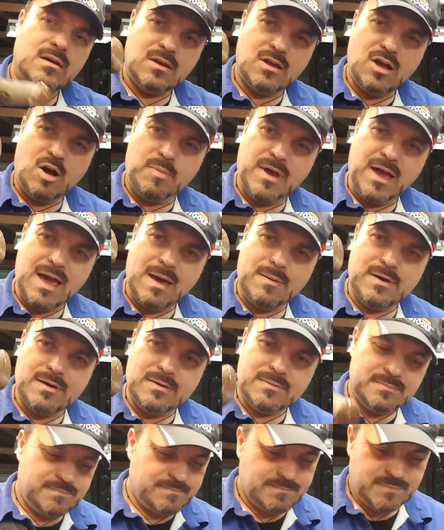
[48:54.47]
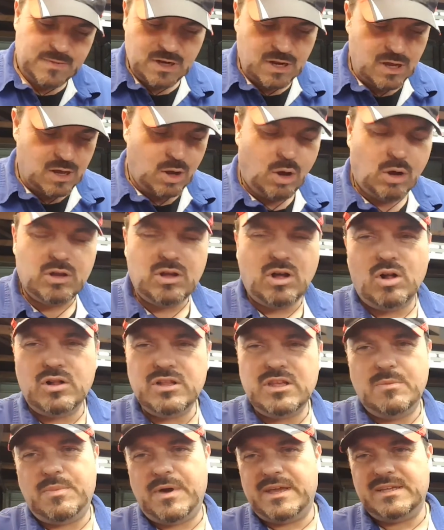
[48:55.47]
Copper hammer, you know,
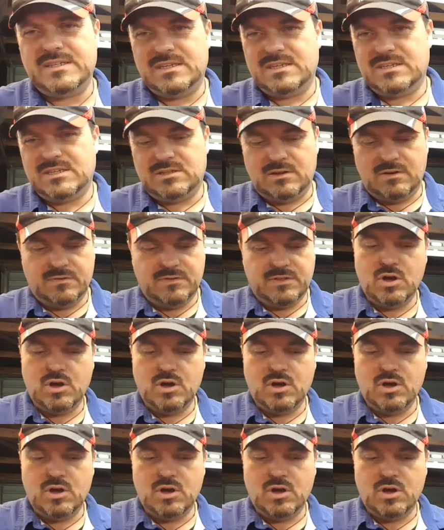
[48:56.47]
all your basic stuff.